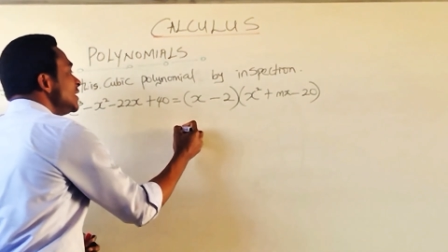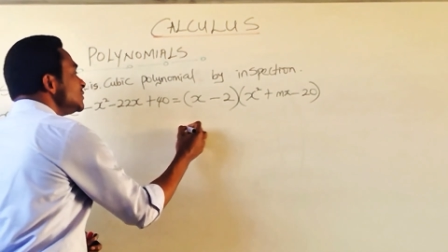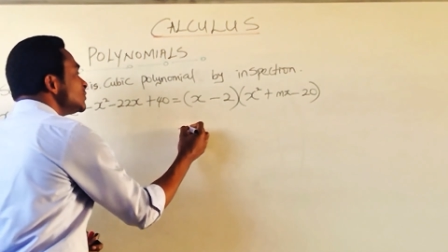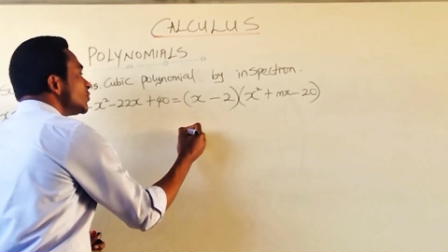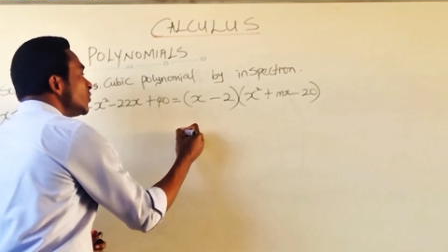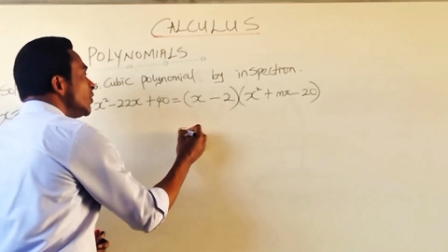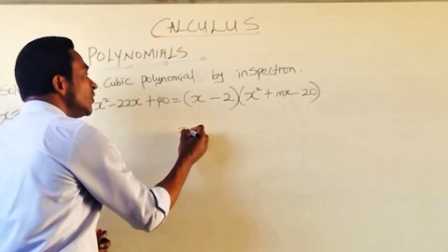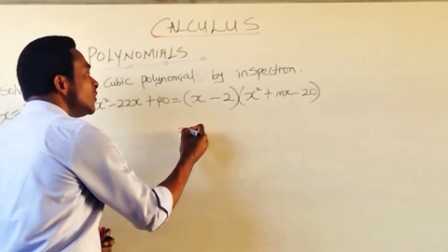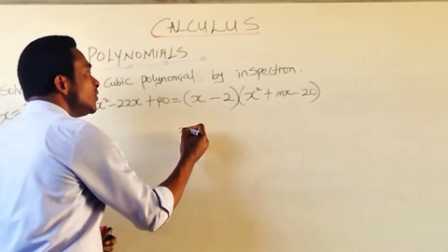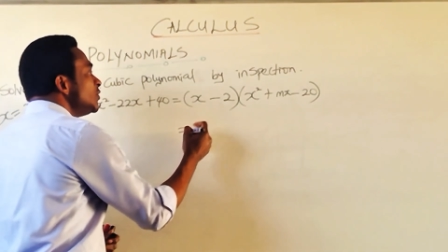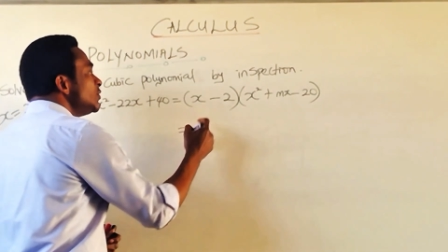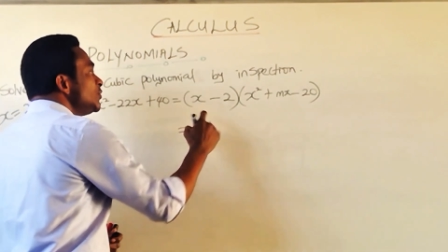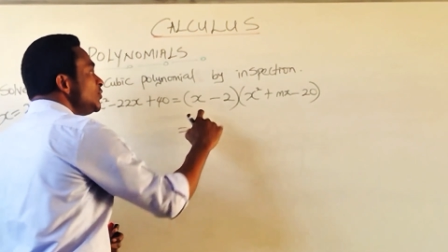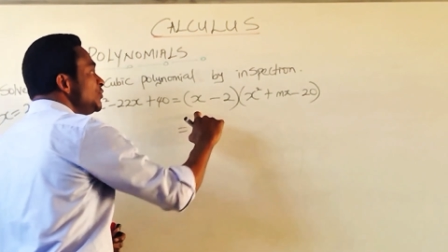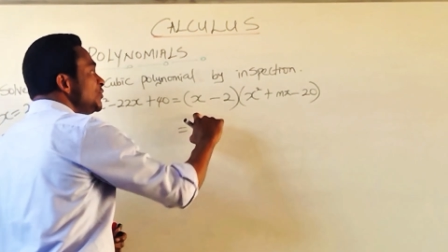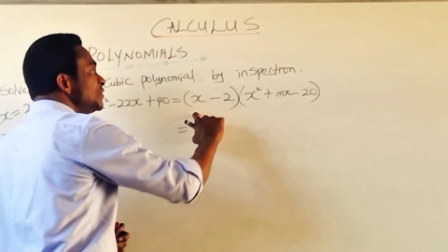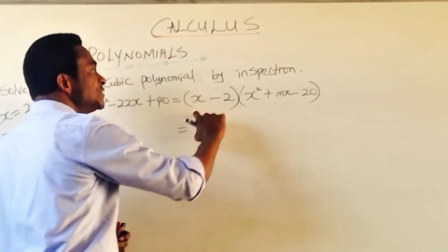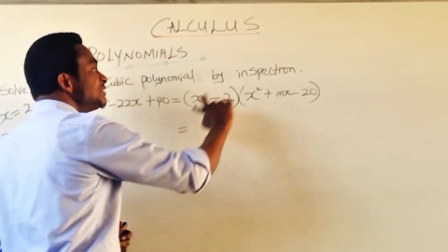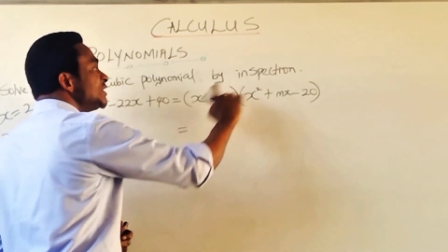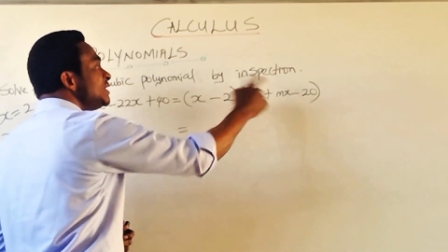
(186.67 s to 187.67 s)
let's go.
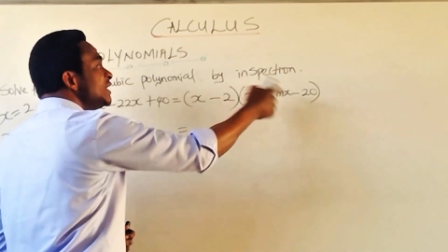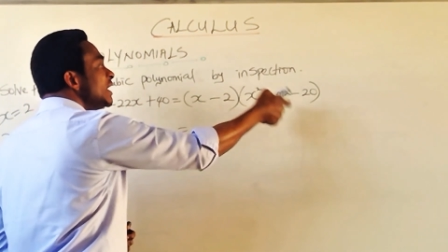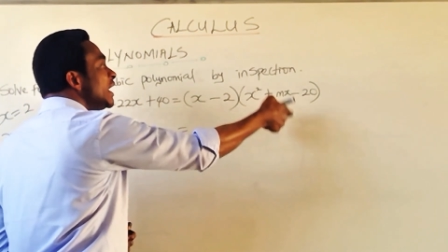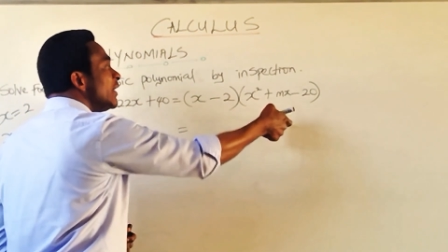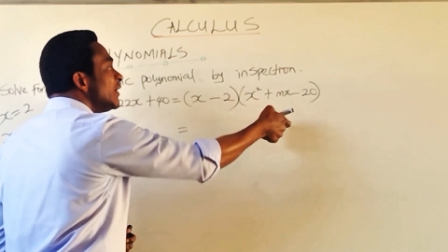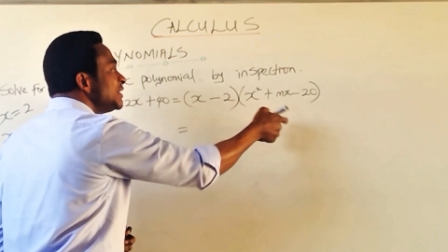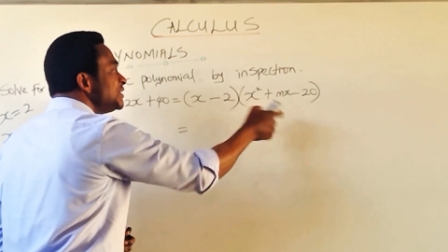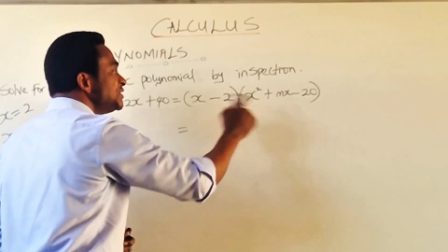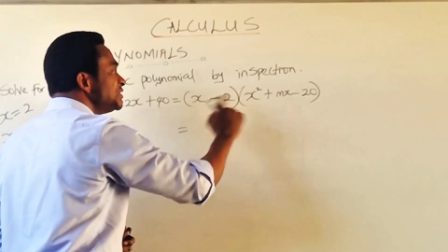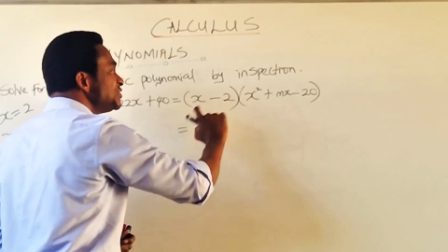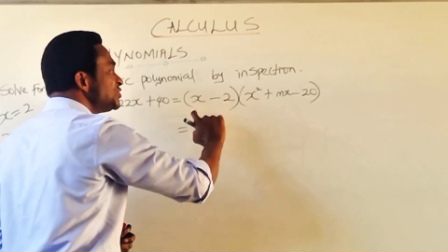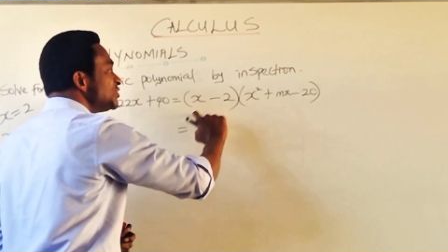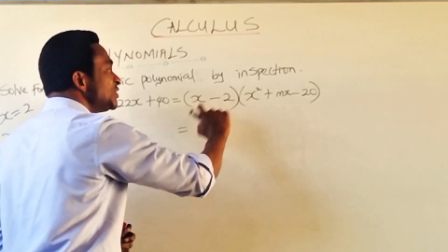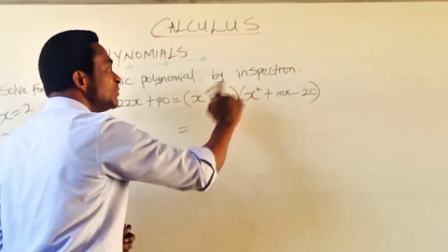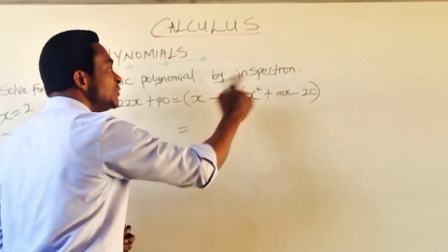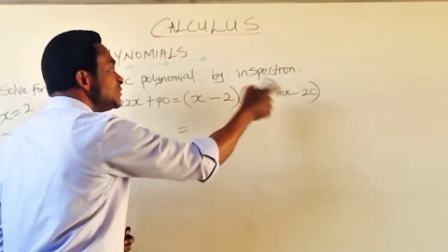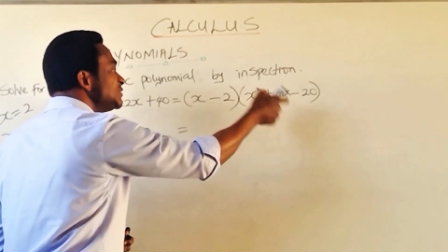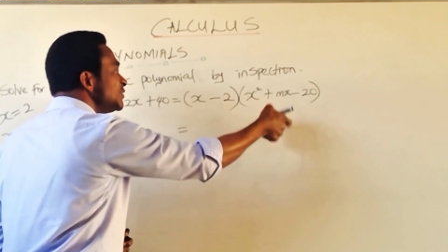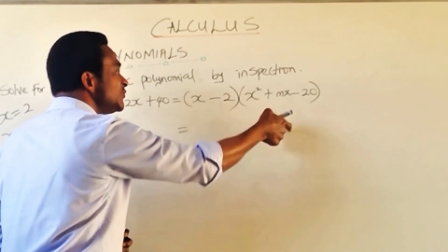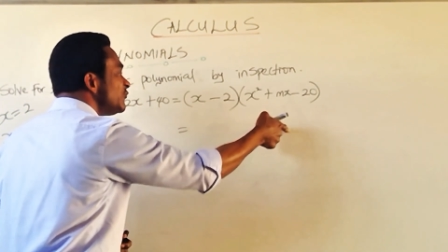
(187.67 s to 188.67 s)
Using our
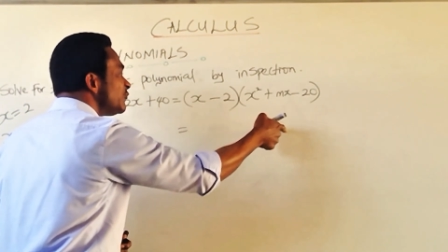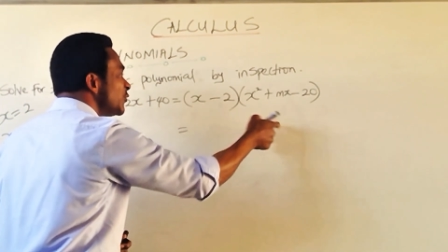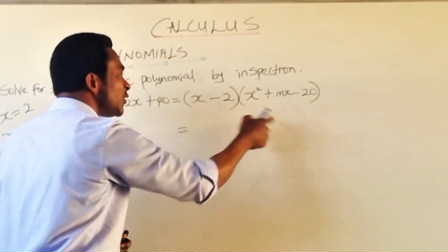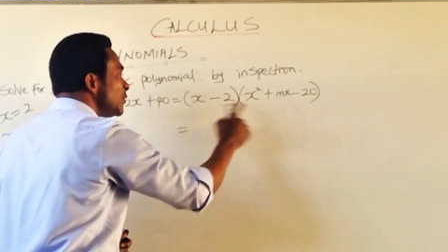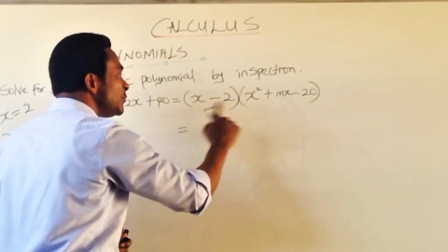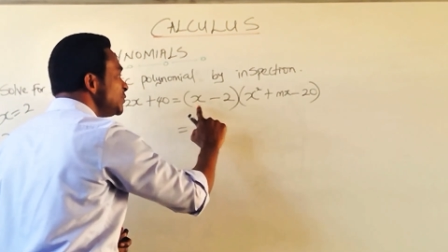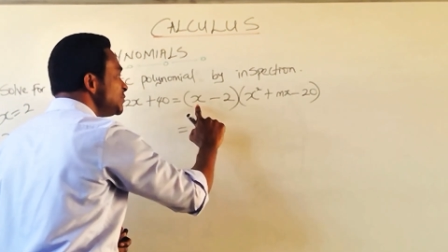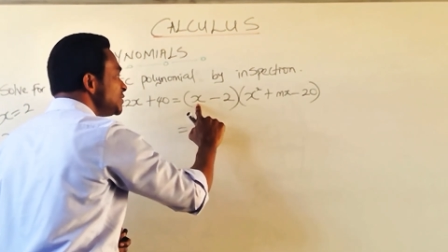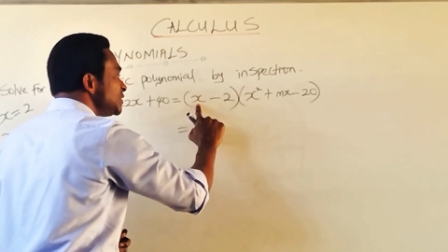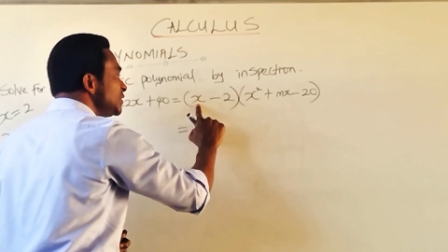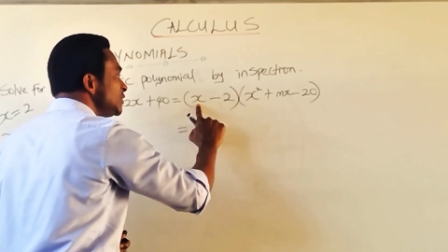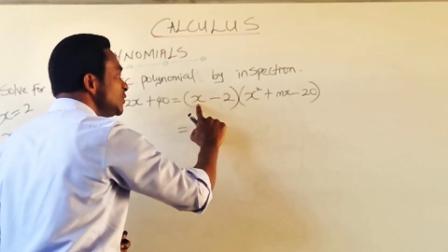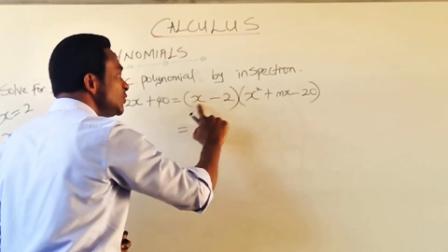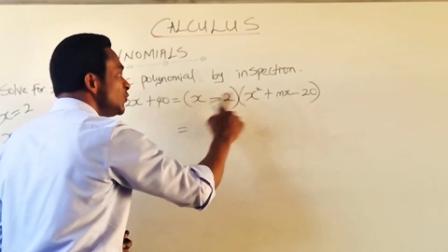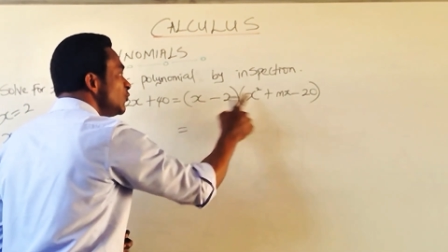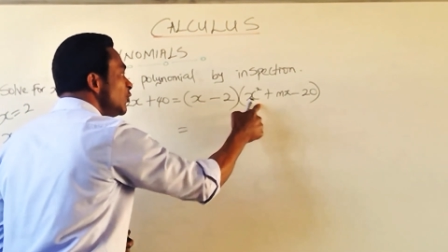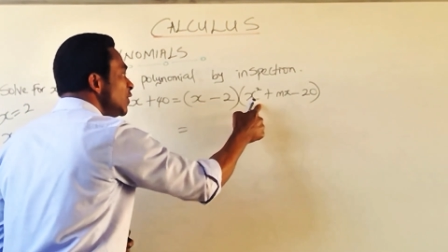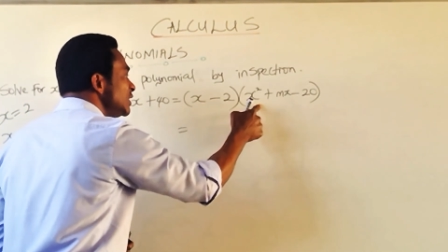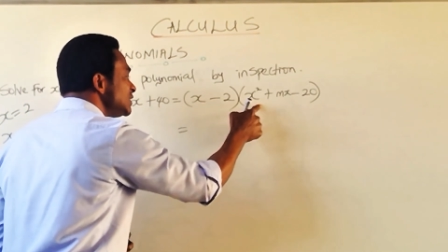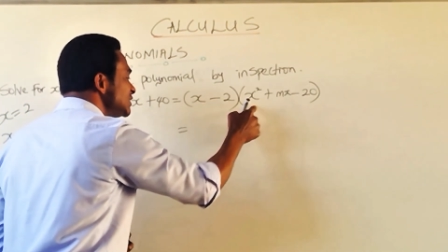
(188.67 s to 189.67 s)
distributive property, we